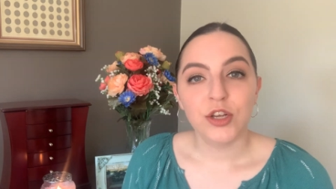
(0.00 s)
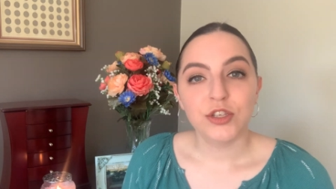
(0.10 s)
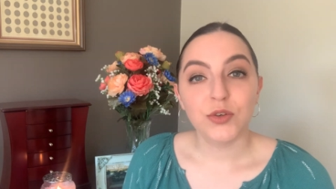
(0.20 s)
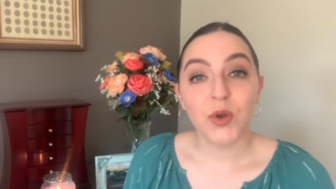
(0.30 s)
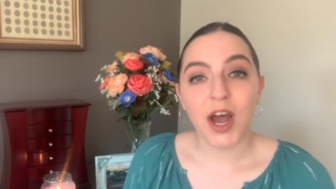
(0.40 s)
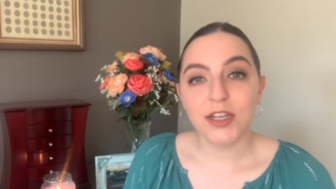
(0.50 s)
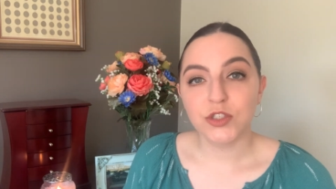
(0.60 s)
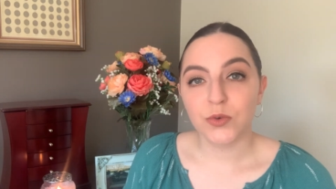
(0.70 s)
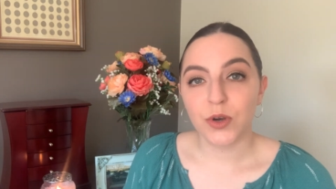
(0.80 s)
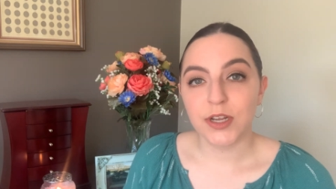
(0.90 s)
So
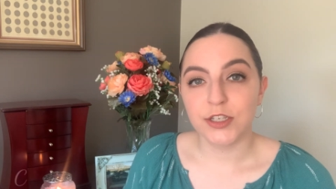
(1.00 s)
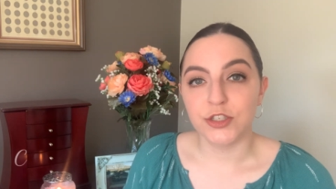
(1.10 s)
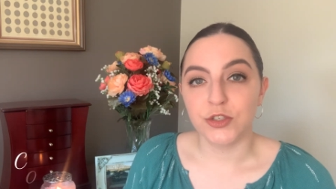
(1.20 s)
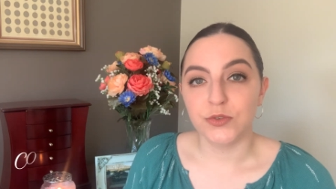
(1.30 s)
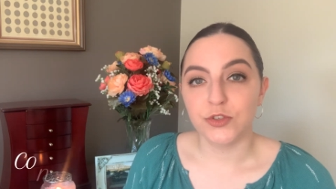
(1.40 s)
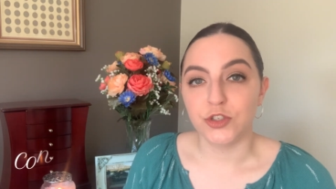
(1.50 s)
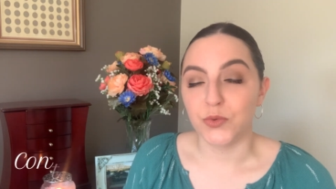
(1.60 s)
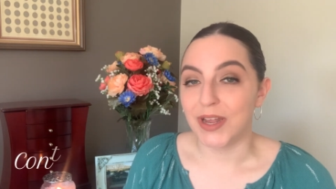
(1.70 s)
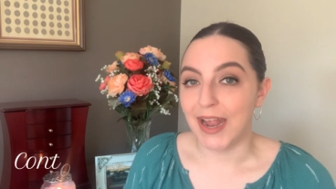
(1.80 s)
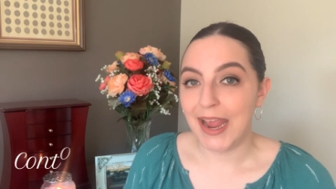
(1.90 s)
contouring is used to
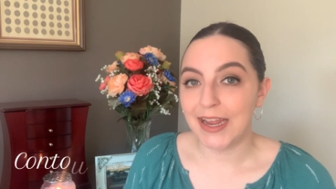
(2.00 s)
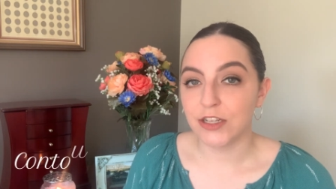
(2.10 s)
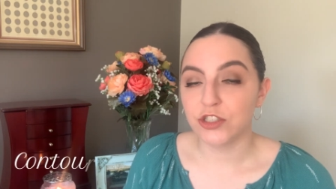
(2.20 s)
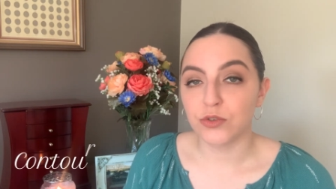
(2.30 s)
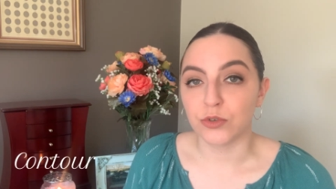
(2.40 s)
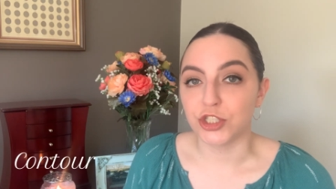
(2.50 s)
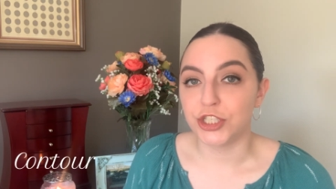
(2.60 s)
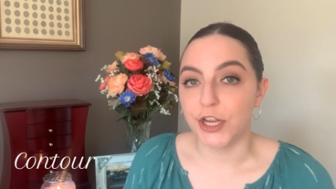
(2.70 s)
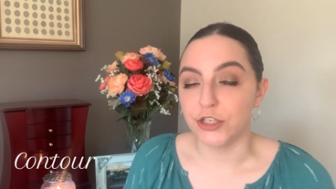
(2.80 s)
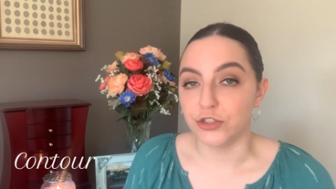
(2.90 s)
enhance or
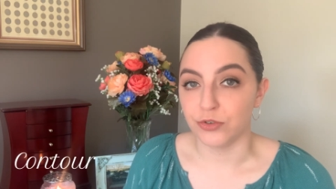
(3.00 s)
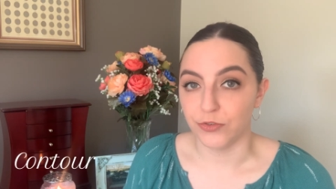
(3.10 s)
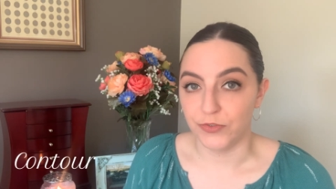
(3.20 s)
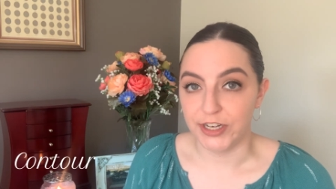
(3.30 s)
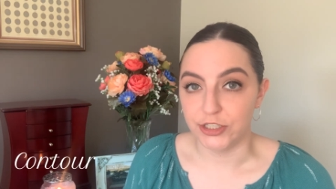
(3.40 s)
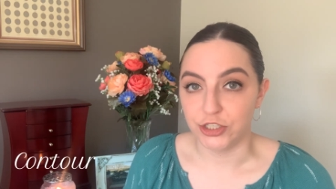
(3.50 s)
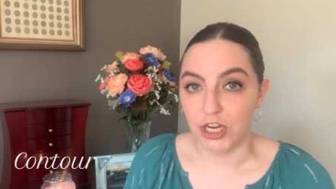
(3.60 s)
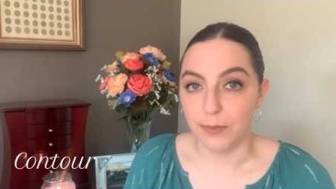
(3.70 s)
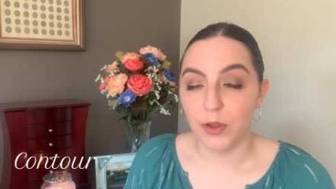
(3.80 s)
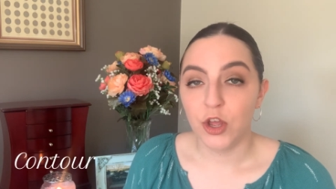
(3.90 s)
change your face
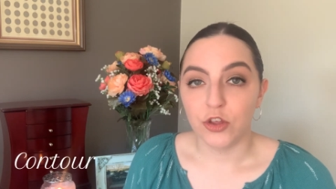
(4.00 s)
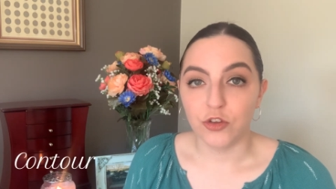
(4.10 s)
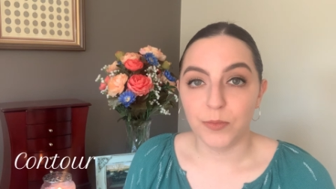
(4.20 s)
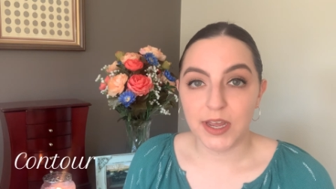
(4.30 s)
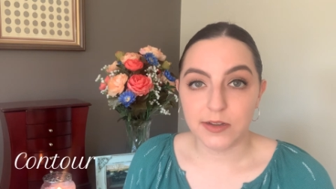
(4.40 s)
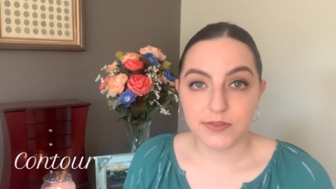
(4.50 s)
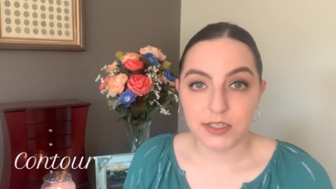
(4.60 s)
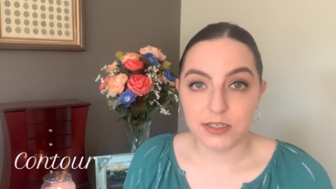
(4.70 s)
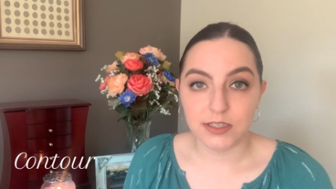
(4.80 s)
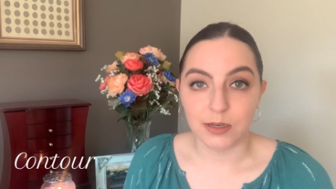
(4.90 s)
shape. You may have
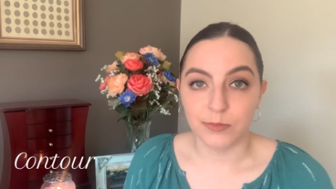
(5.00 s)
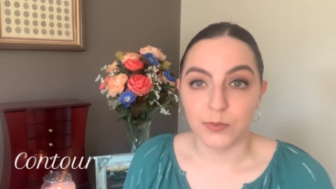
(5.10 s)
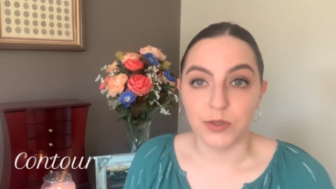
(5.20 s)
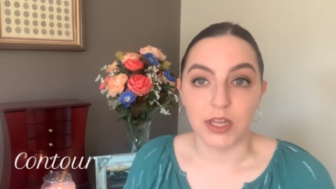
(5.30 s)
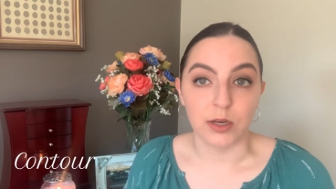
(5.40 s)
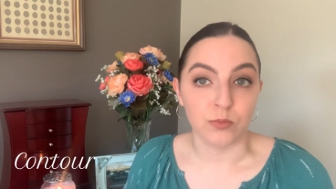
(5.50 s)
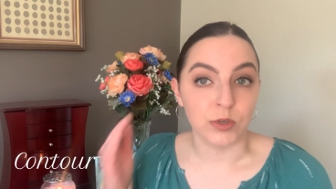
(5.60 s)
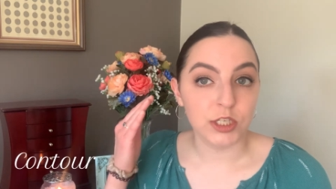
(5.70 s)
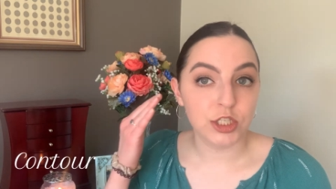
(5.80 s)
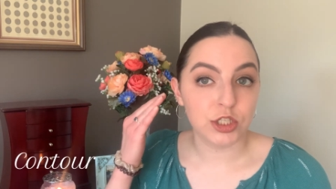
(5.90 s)
seen someone with like
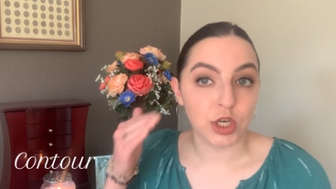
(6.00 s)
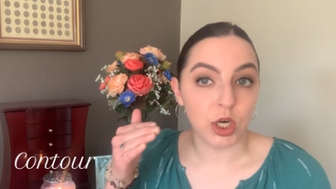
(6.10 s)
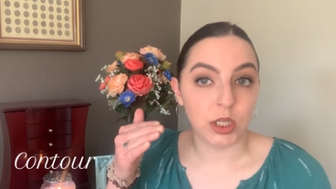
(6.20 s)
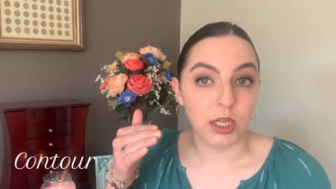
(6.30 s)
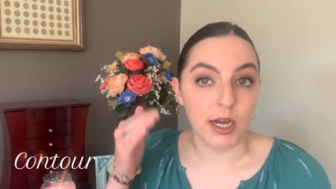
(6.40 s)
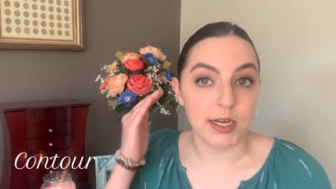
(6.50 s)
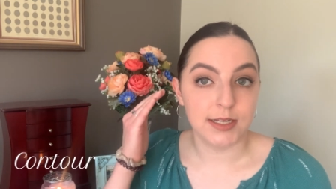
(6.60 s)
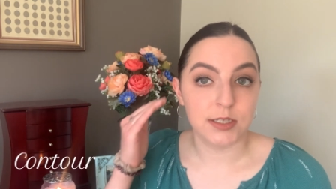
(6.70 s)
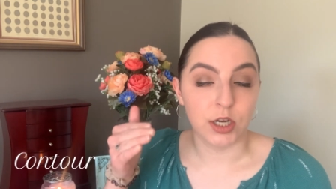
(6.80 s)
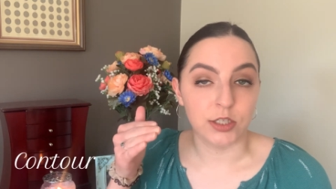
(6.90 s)
really stark
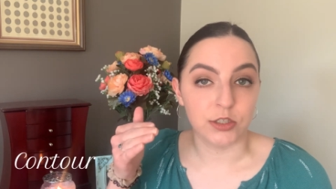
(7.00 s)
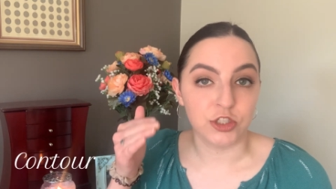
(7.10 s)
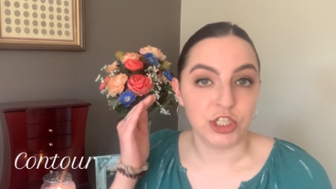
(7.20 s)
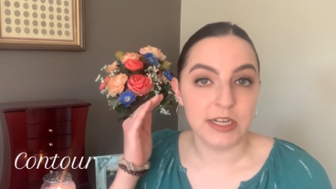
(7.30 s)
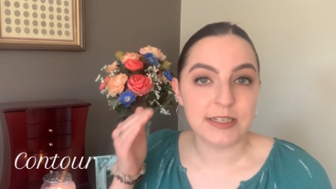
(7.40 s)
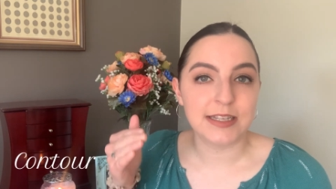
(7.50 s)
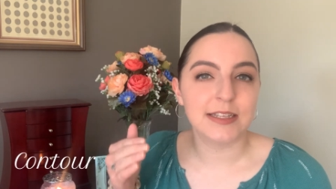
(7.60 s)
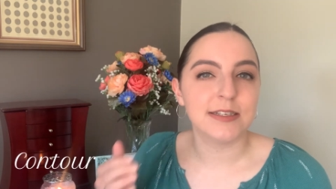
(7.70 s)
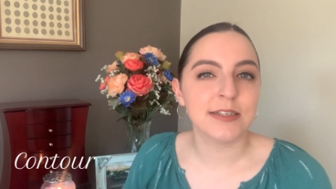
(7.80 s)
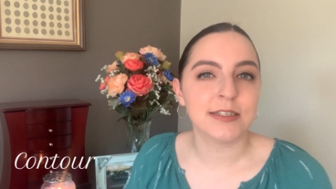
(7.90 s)
lines on their cheeks.
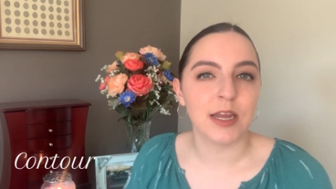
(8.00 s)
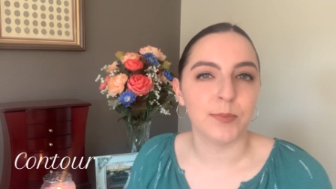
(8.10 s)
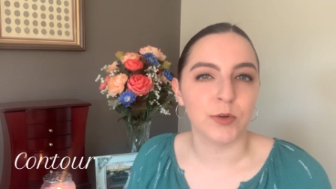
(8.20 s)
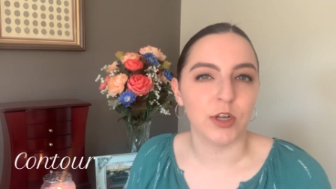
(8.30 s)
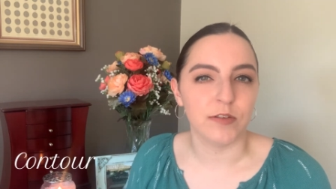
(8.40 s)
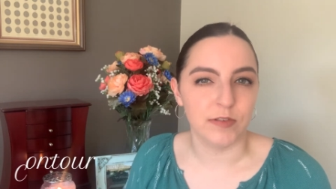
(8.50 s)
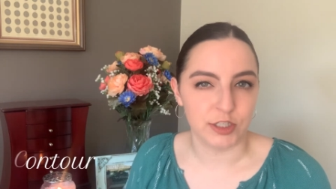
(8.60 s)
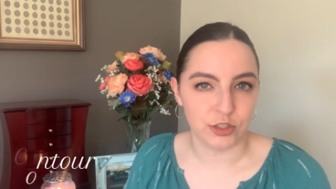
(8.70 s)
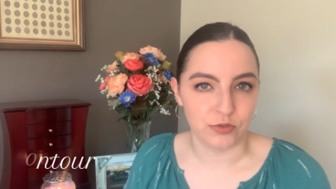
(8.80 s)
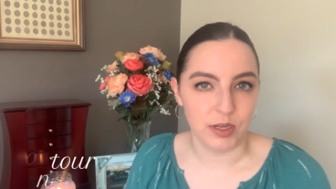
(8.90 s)
That's an example of
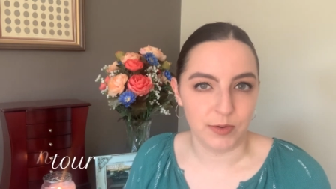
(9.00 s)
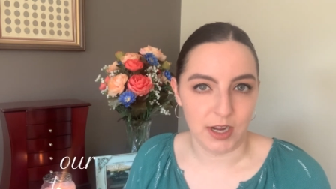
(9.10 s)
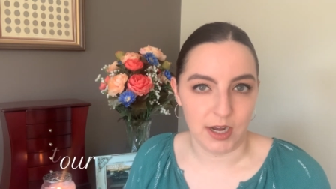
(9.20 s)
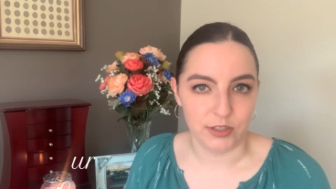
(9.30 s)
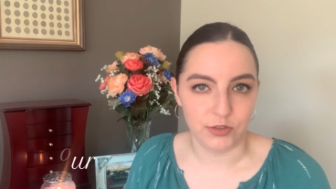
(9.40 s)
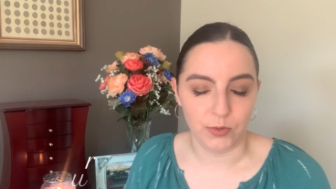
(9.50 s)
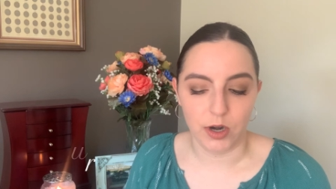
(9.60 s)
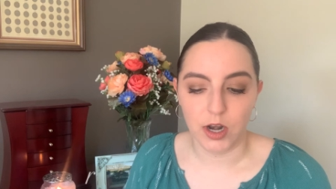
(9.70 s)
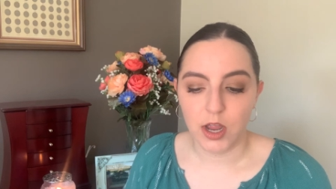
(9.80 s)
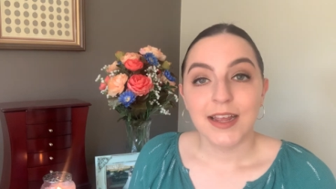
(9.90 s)
extreme
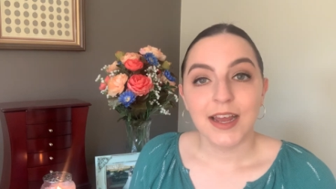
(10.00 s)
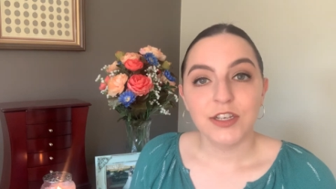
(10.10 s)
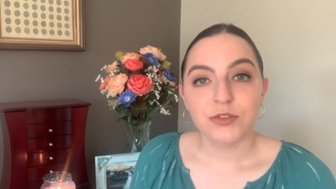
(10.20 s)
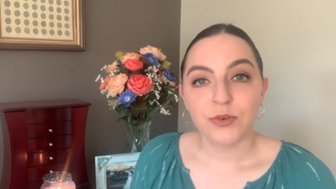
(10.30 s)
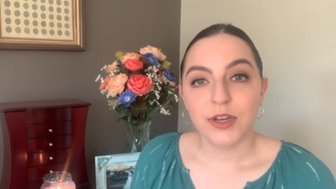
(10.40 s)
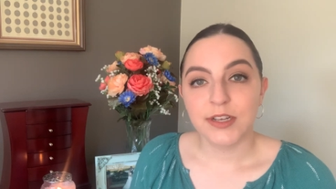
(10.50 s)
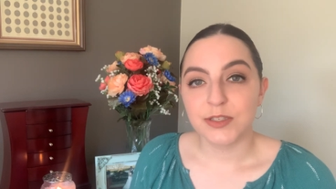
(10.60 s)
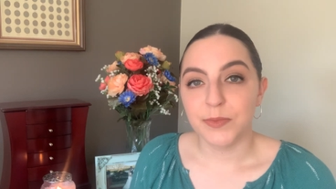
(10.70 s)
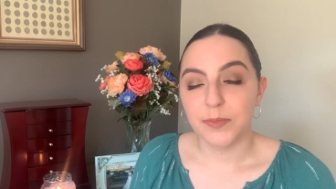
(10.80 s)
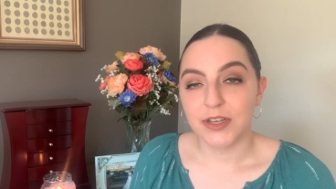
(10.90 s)
contour. Contouring is
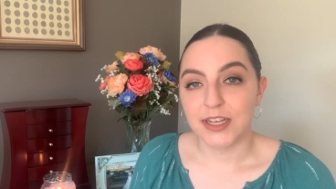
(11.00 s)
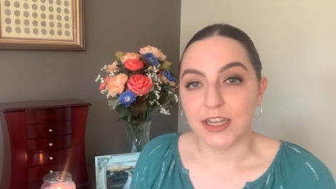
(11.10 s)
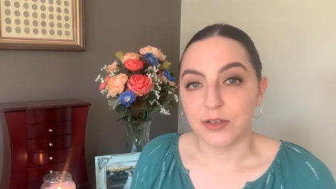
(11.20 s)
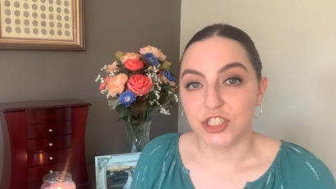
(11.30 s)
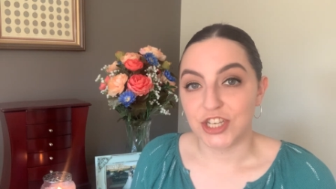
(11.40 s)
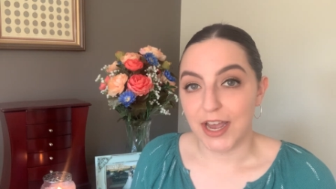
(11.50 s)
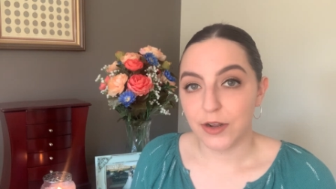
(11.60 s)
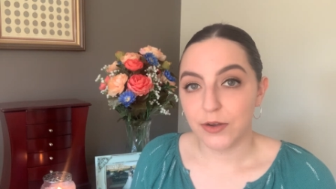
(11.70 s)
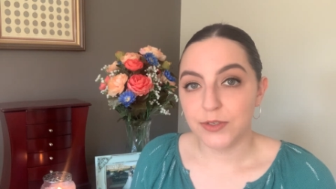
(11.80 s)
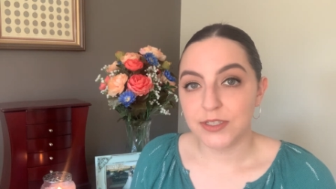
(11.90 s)
mimicking
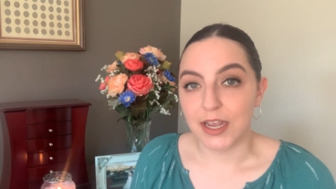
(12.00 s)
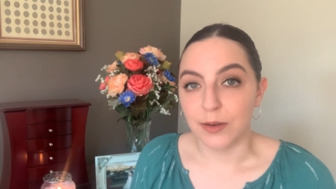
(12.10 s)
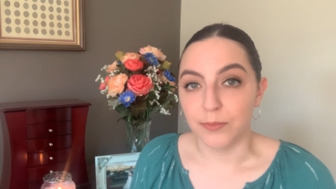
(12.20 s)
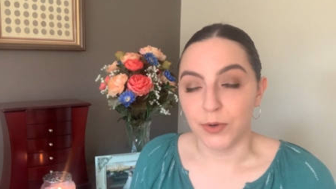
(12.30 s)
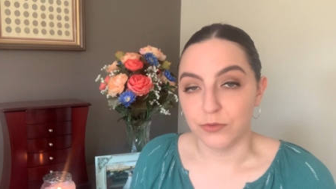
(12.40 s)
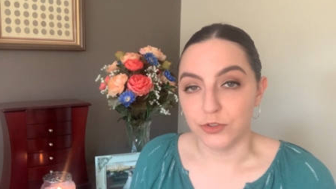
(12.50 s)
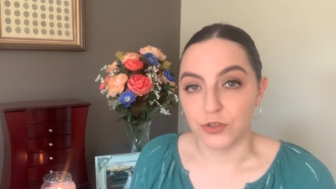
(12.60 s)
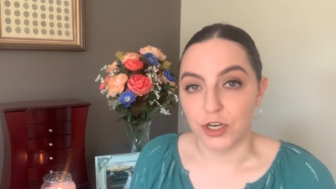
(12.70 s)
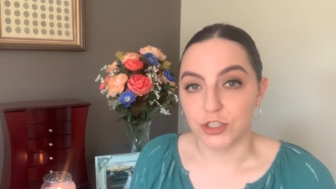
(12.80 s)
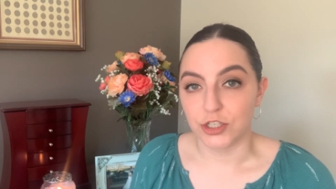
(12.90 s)
shadows and bone
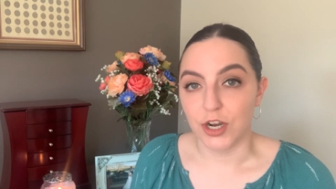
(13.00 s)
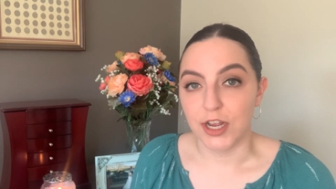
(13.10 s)
structure.